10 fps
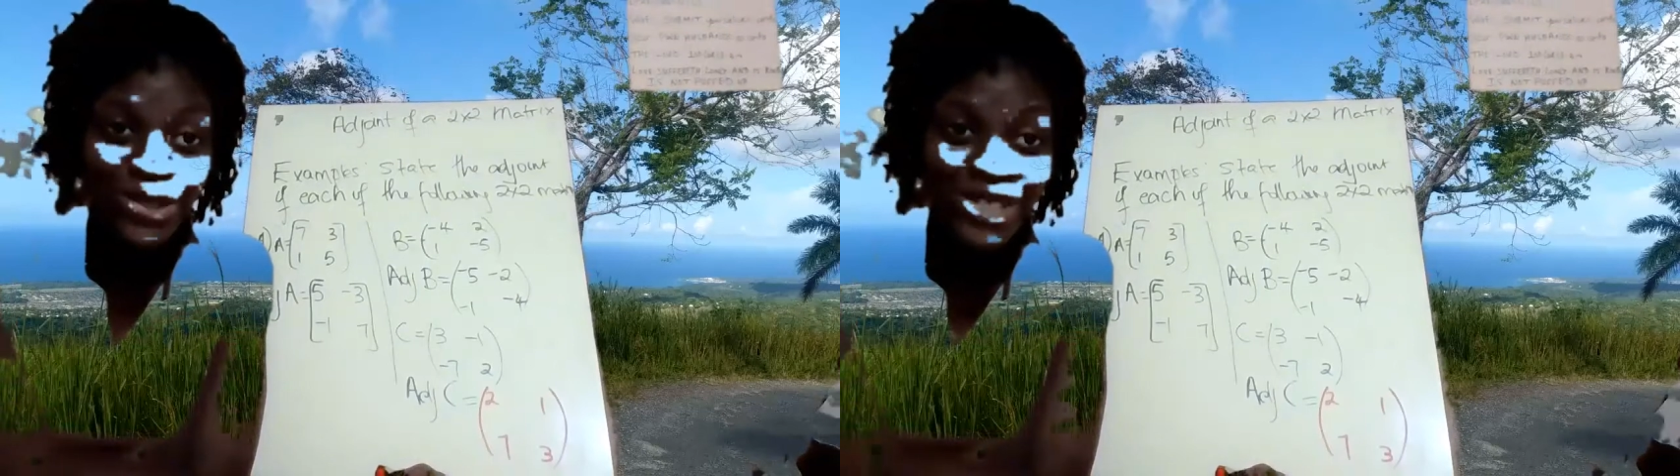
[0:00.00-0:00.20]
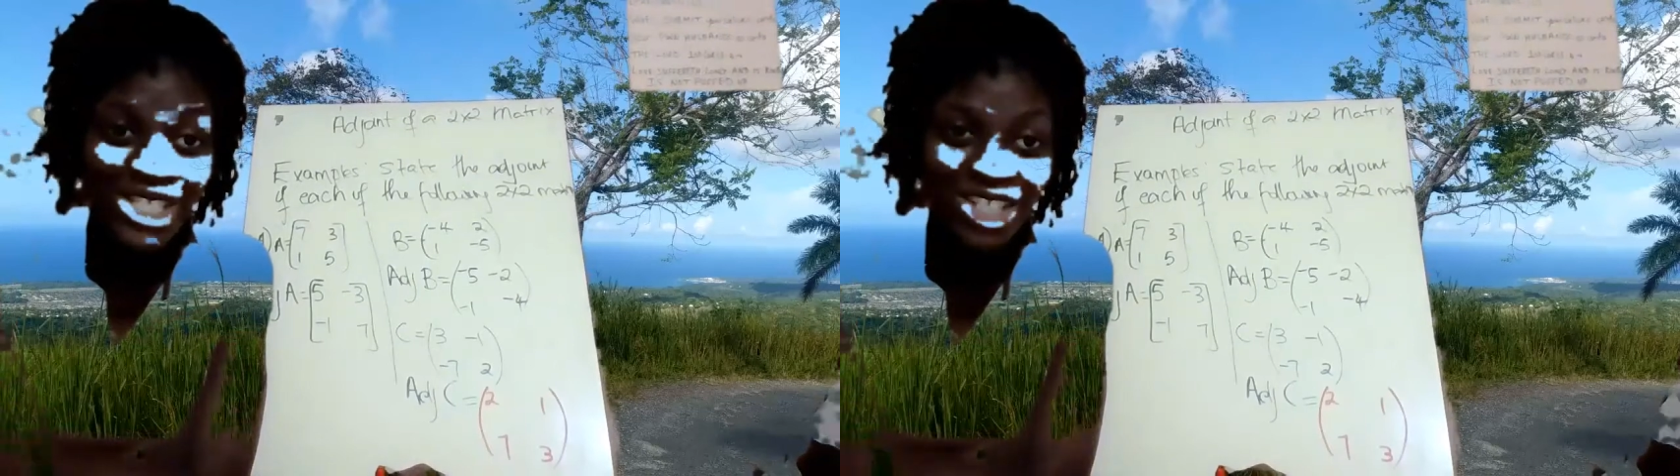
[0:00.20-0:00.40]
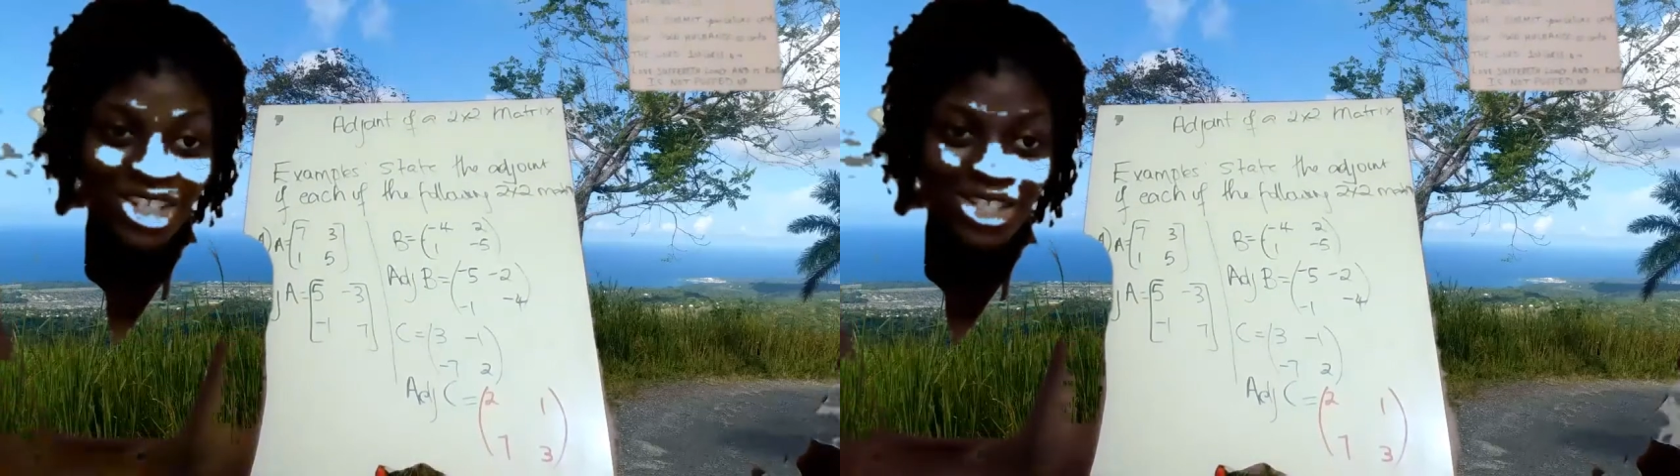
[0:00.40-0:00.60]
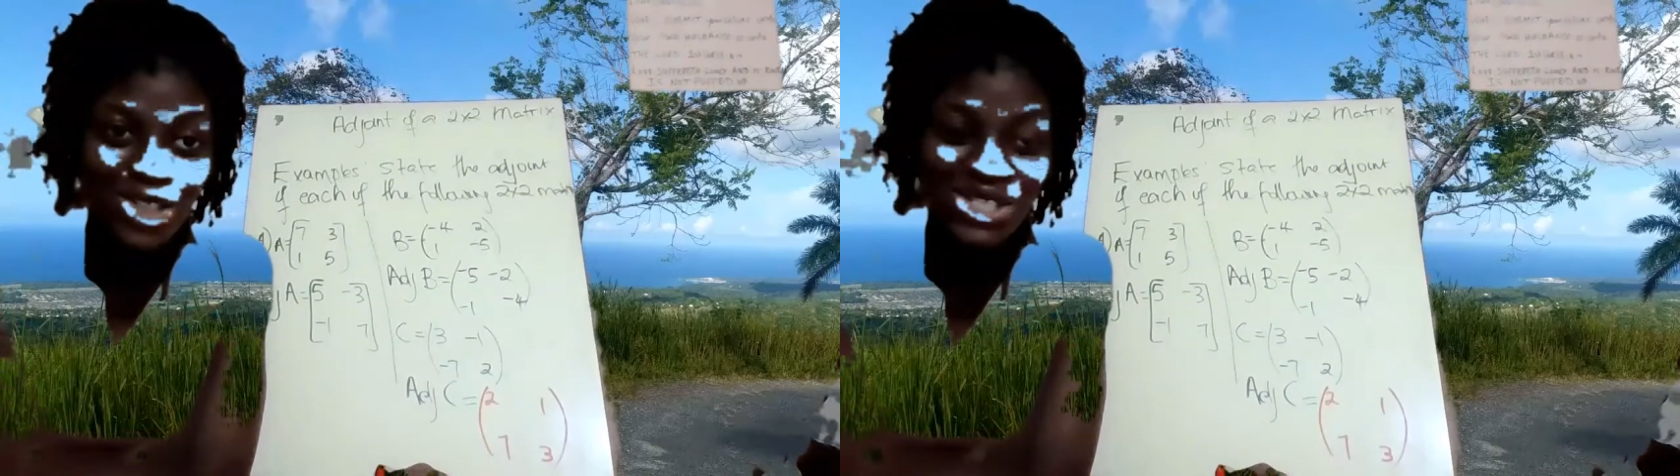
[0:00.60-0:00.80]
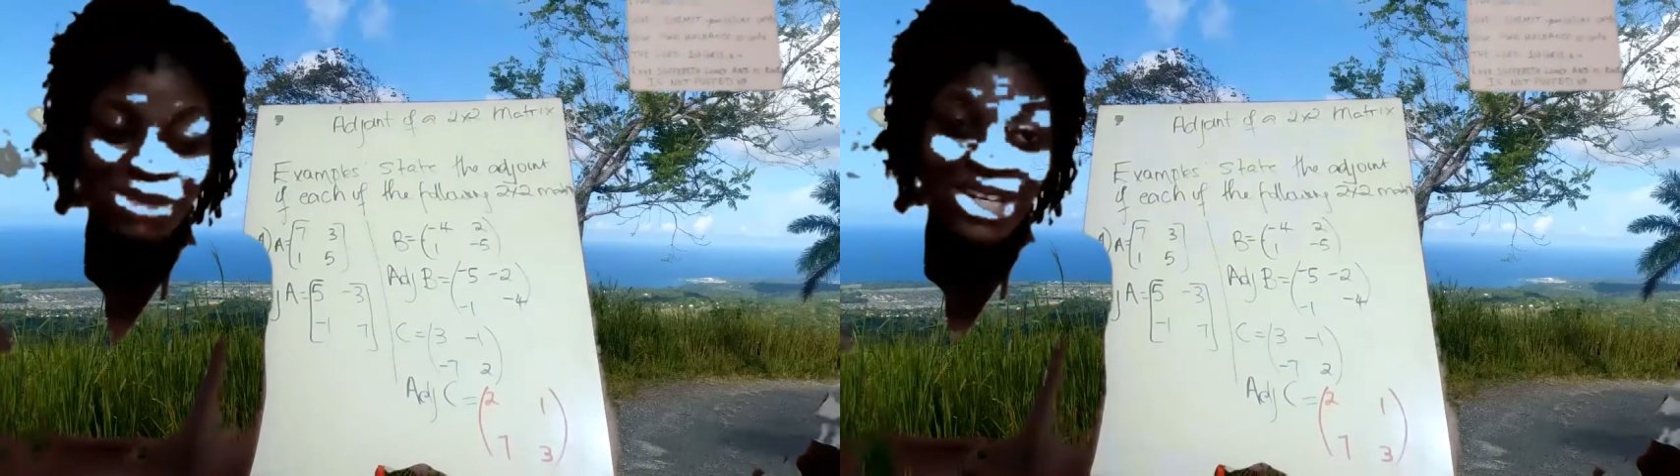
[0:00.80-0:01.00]
questions
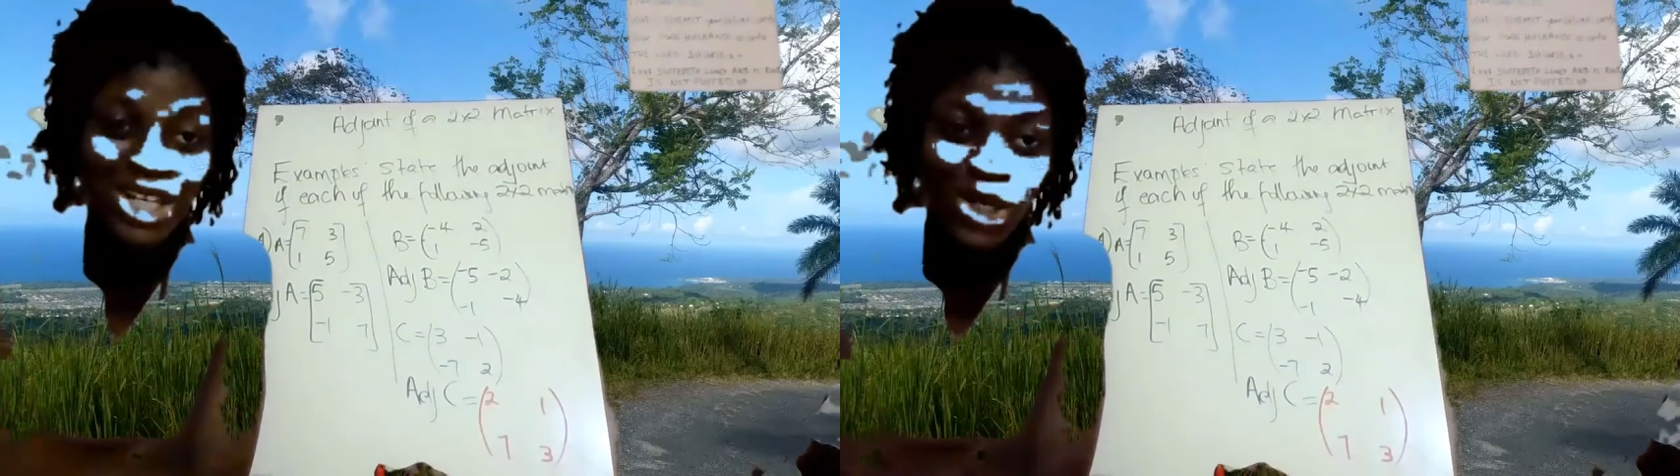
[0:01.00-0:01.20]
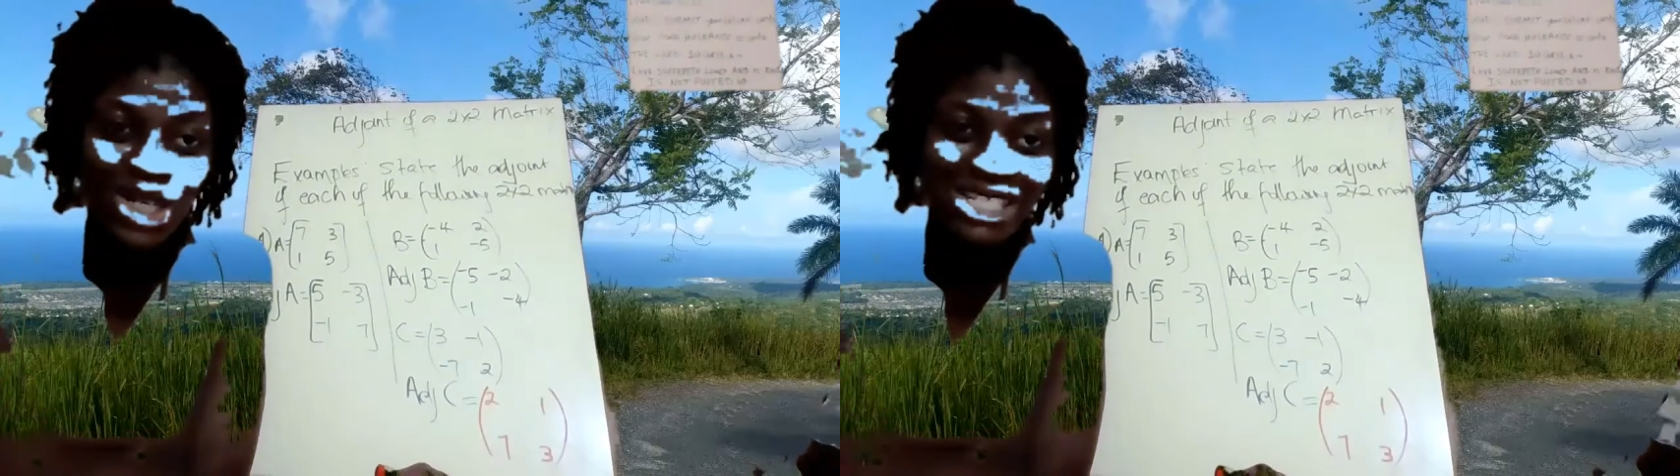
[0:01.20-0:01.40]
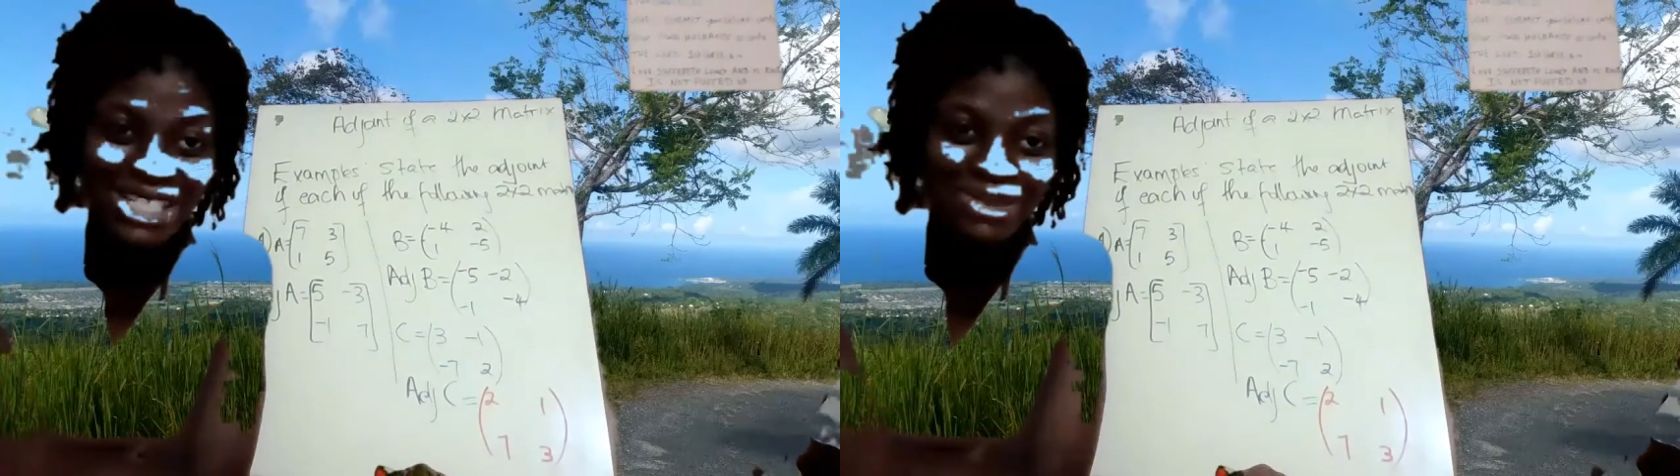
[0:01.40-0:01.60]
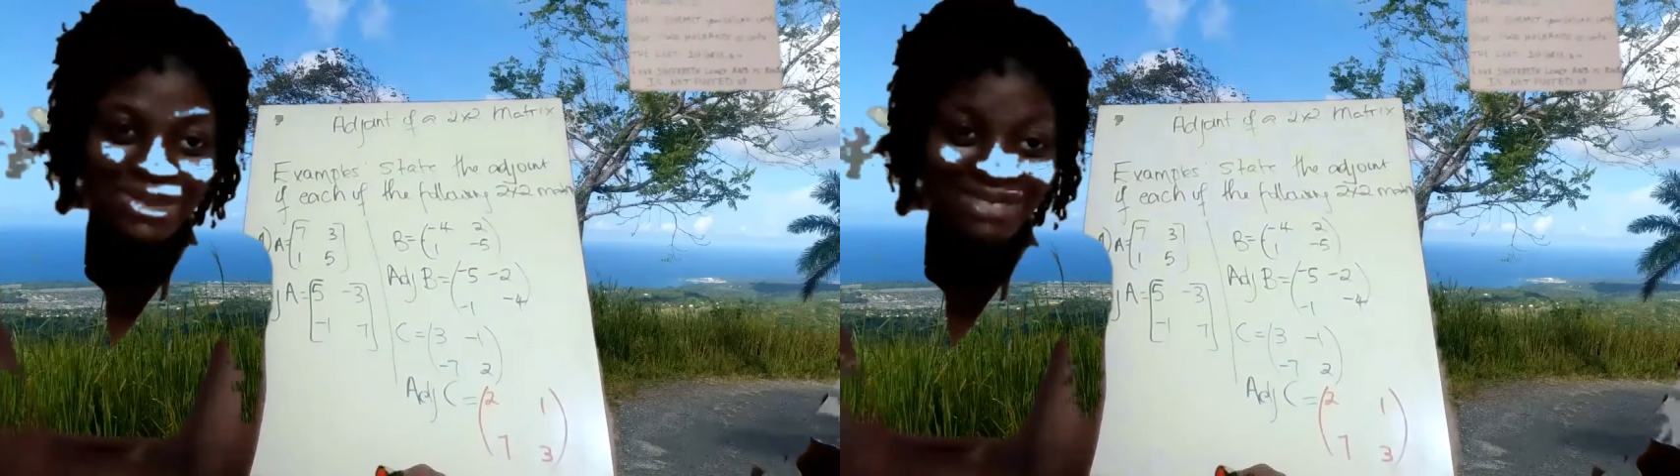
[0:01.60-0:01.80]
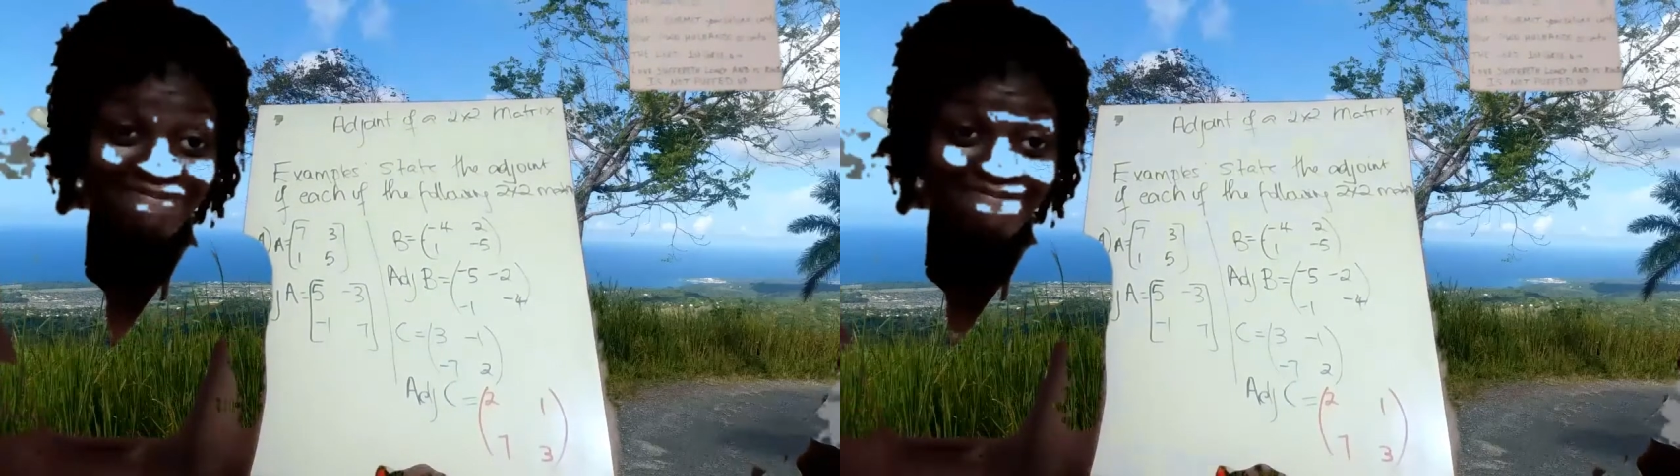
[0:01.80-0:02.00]
just to make the concept.